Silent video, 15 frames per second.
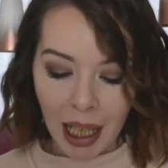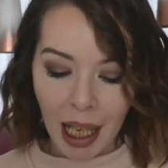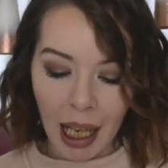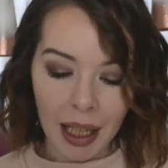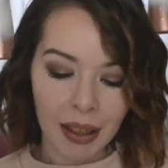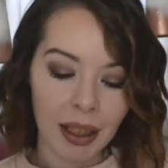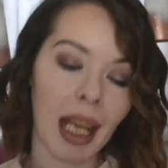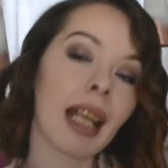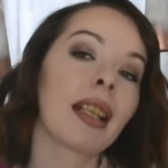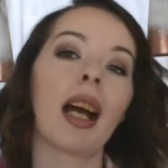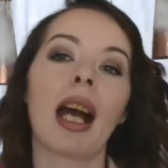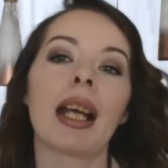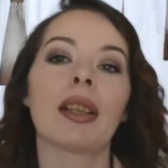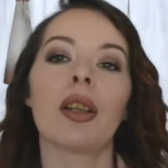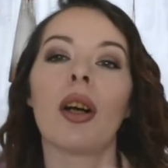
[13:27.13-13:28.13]
And then
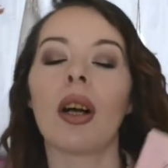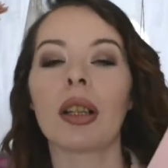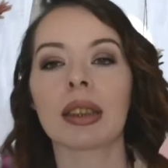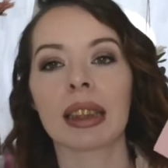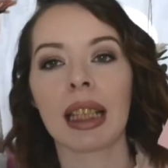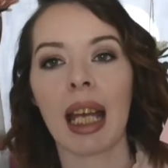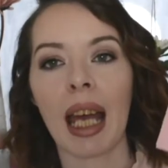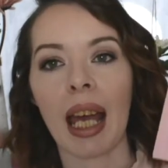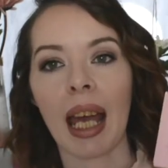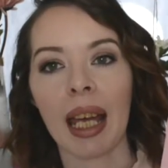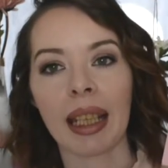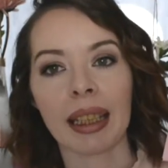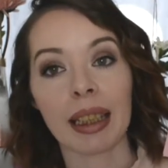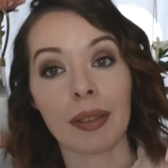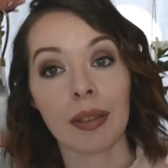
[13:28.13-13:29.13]
I got
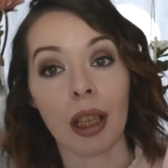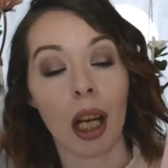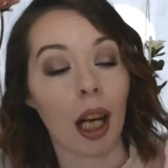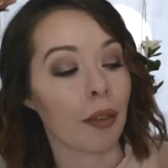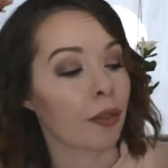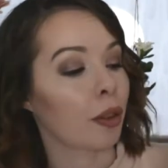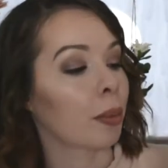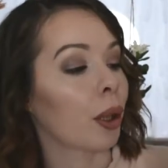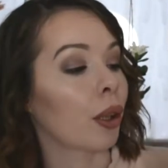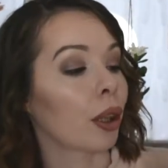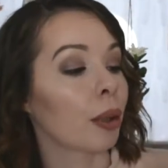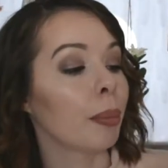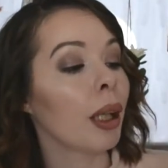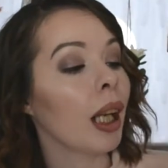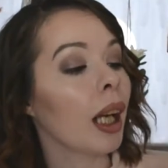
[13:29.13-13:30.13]
a gift card from
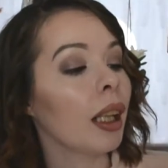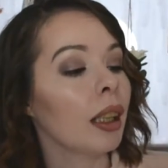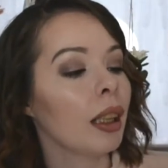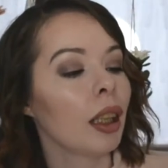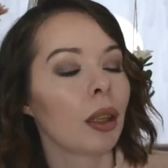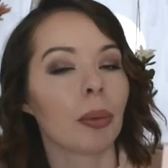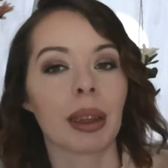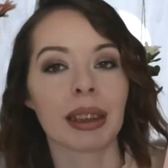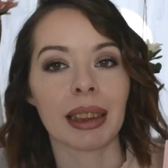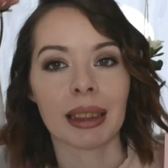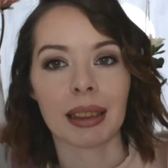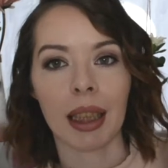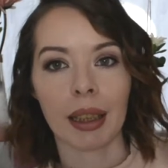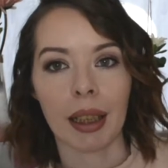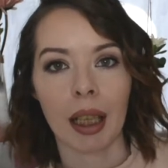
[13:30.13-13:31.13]
Hunkemoller, which
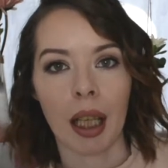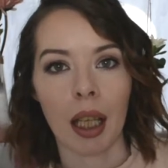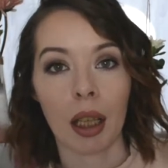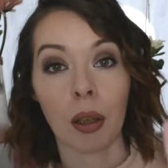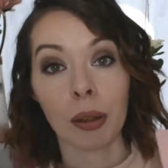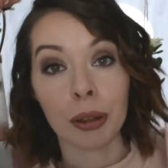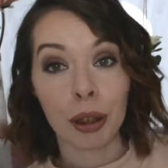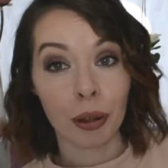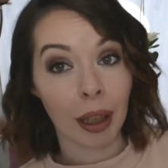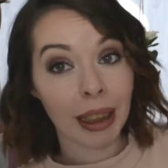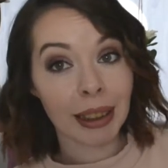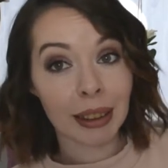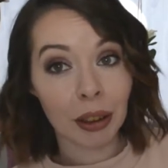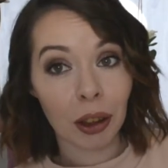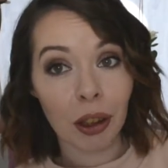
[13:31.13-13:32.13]
is like a
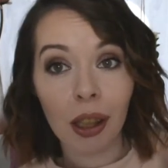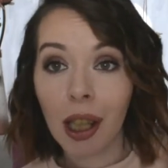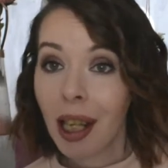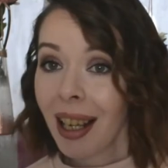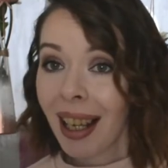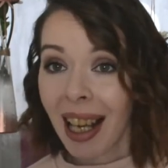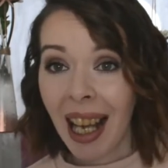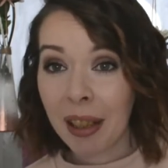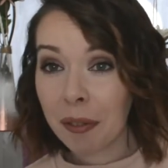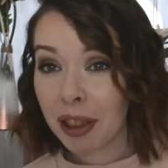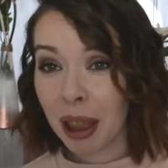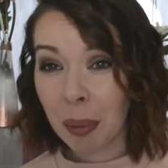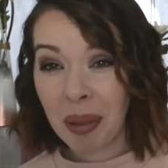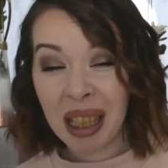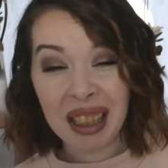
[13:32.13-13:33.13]
lingerie store. And for
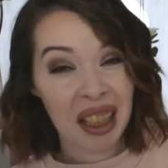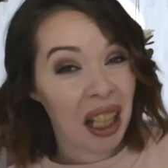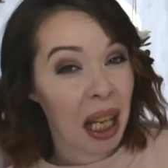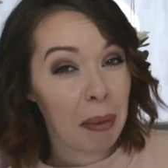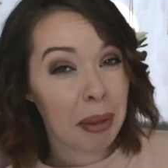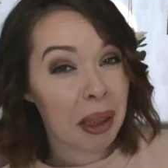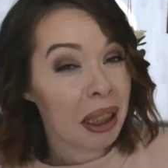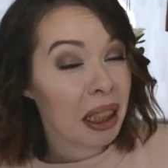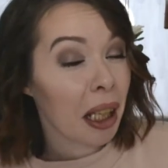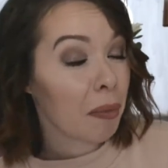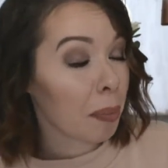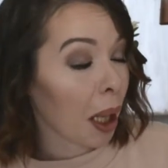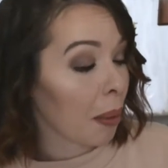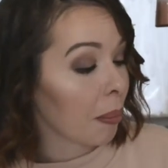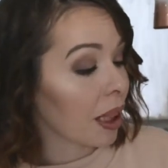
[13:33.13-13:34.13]
some reason, I actually
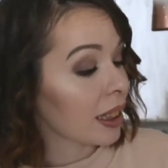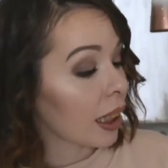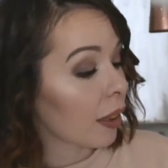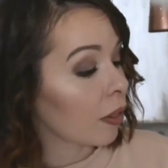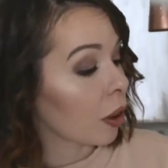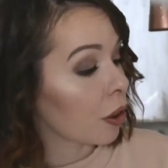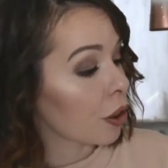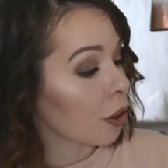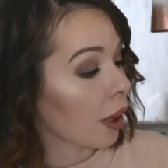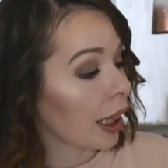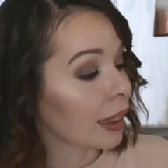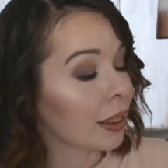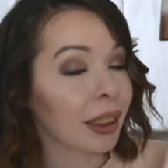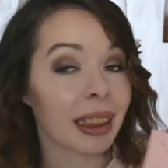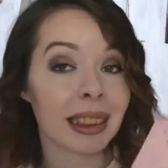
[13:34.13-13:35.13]
love buying myself
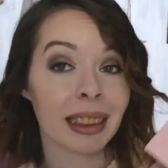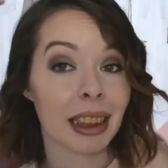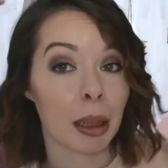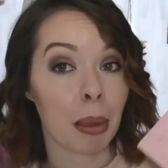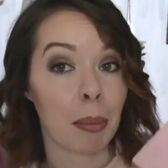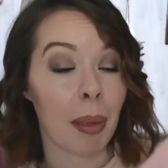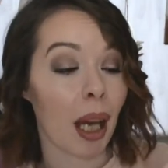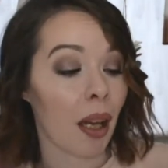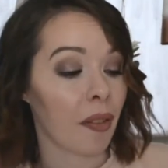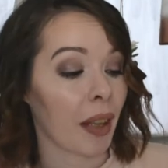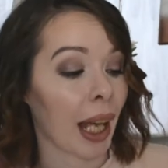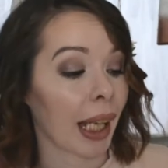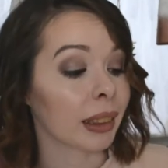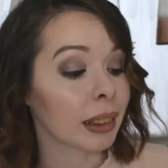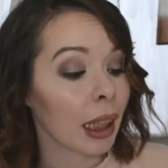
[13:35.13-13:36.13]
lingerie, so this is going to be
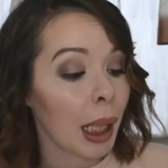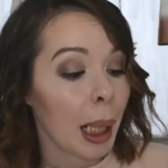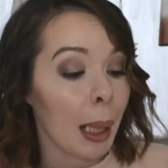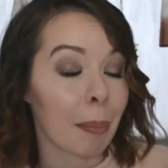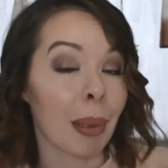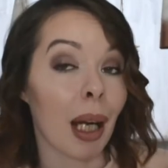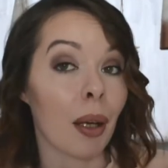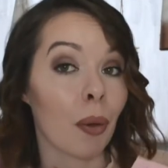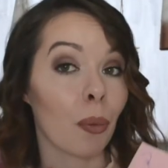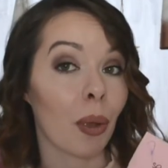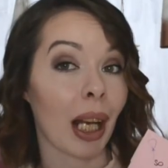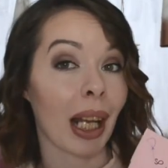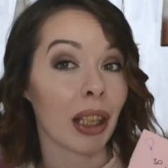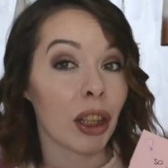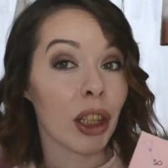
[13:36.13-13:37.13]
perfect. But
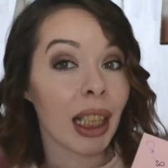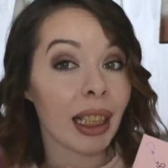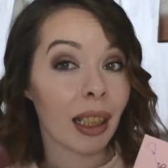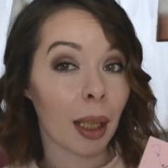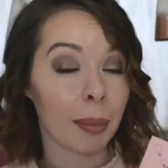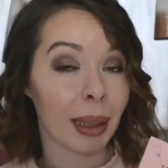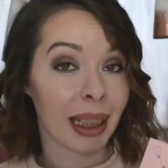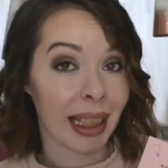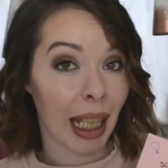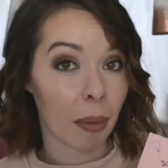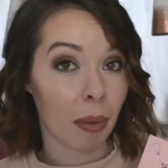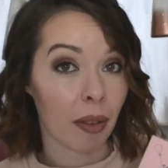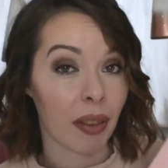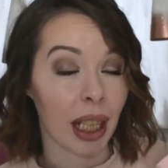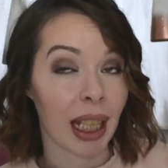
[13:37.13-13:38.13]
what I think I'm going to
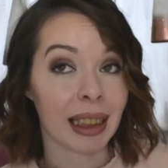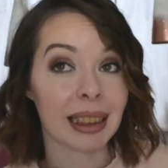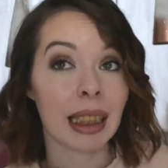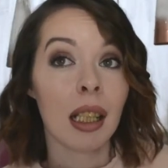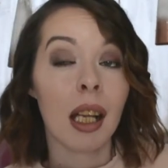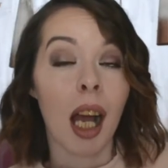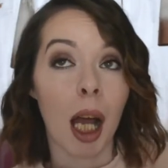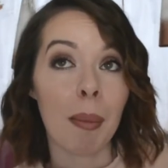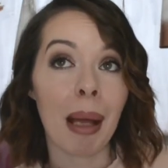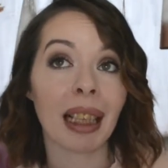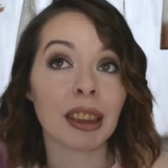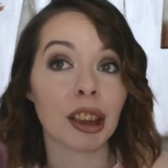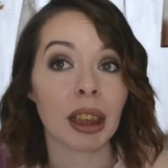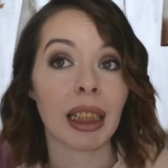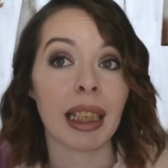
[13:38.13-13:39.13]
get with this, I'm
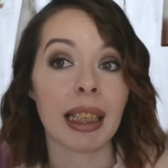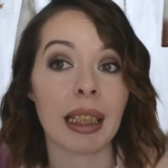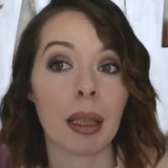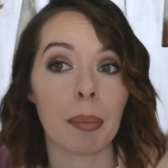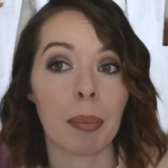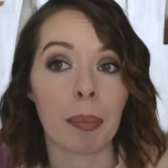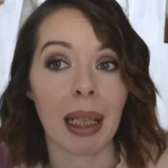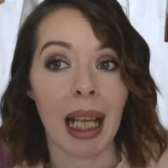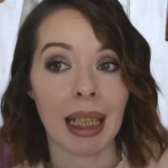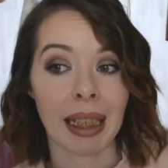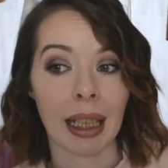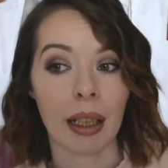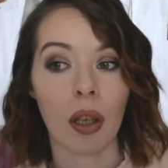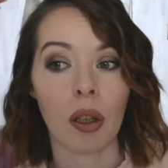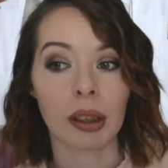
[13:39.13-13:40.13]
actually
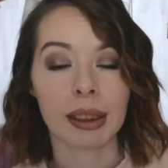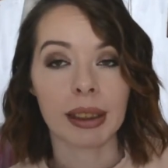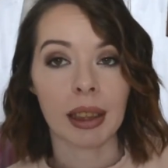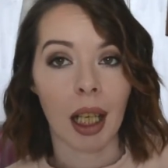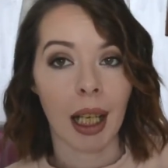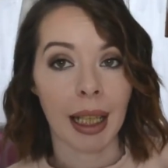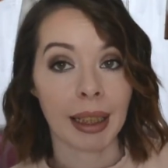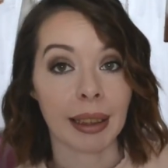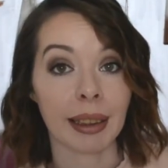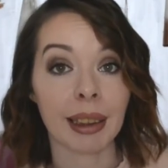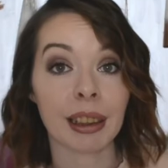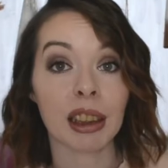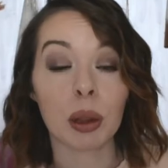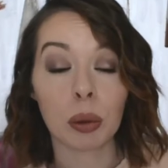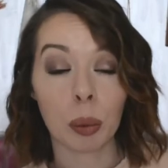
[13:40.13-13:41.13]
planning on starting
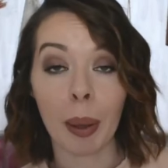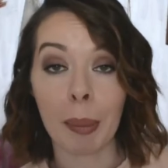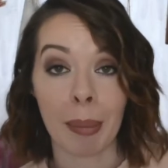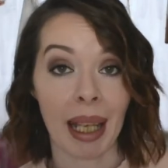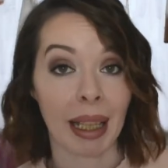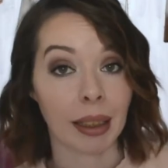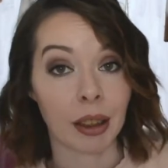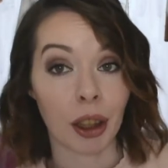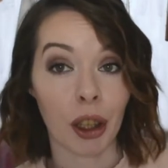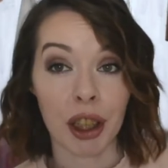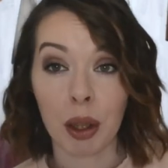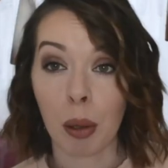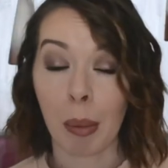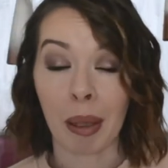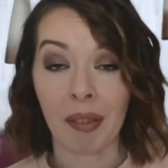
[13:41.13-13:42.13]
swimming, to go
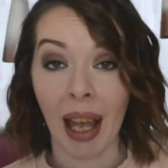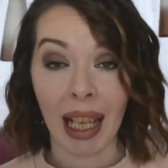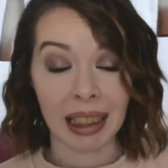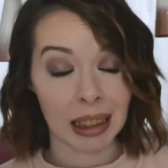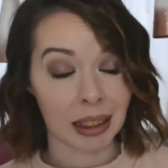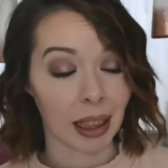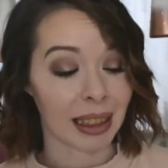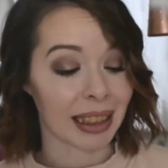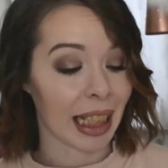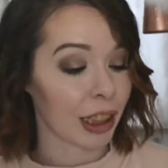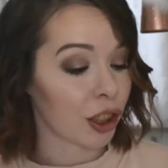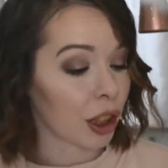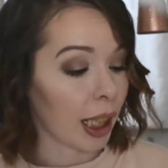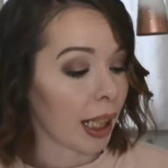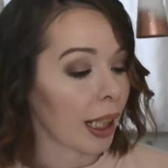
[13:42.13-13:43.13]
swimming for exercise
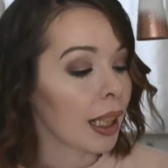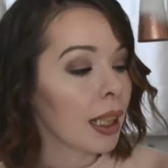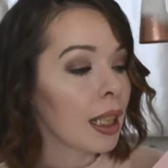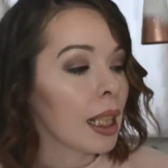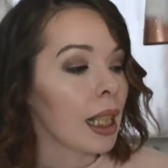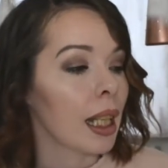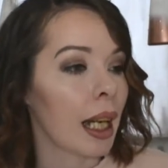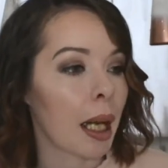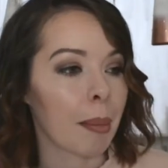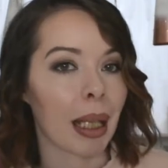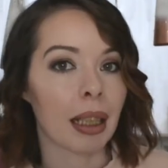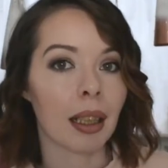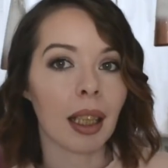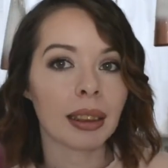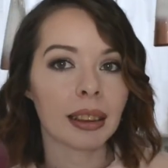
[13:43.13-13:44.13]
next year. Um,
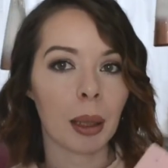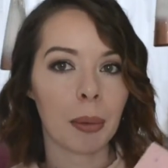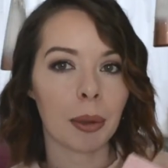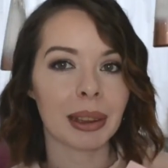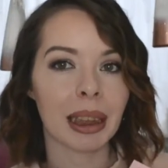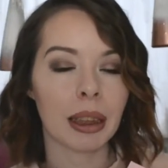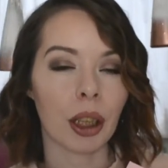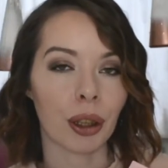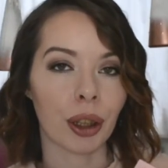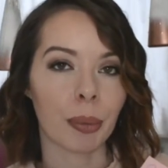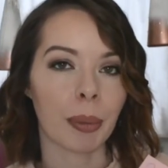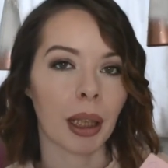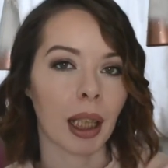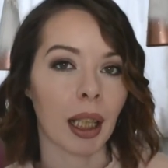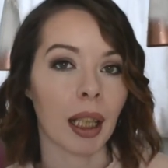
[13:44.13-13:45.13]
and last time I was in
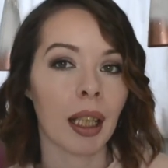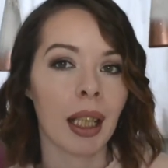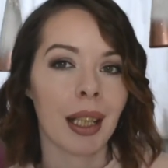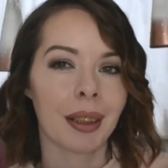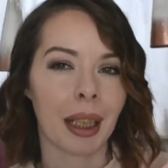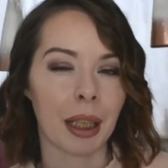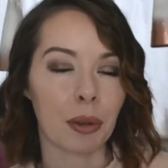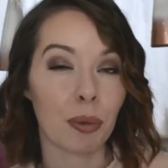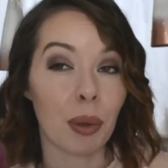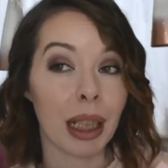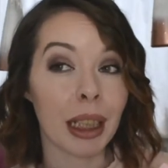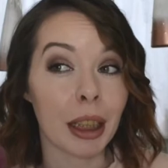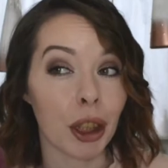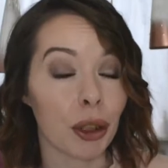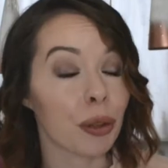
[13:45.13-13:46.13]
Hunkemoller, they had a
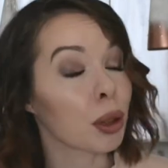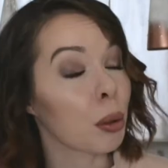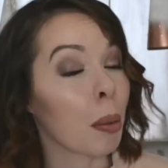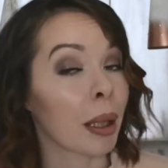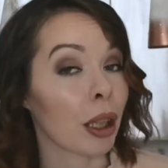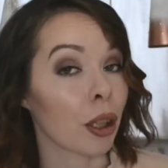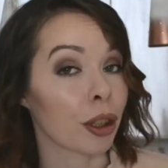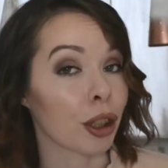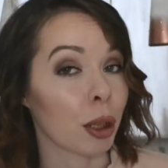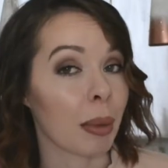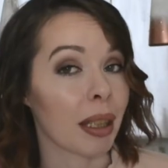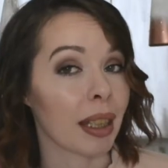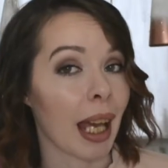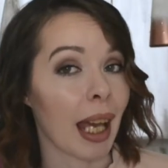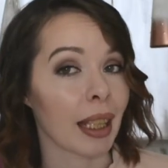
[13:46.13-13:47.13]
really cute swimming costume
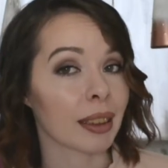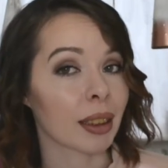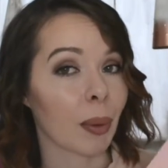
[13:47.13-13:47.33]
in there.